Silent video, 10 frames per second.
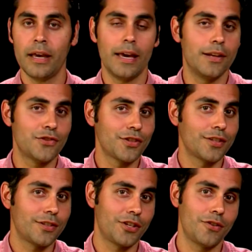And it's
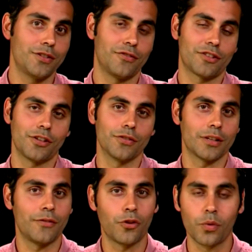just a series of skills.
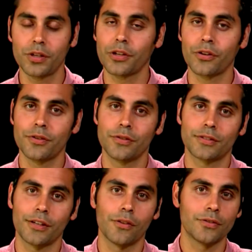And if you're willing to learn those
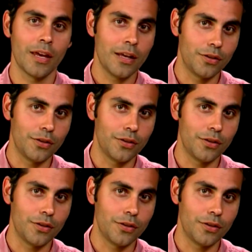skills,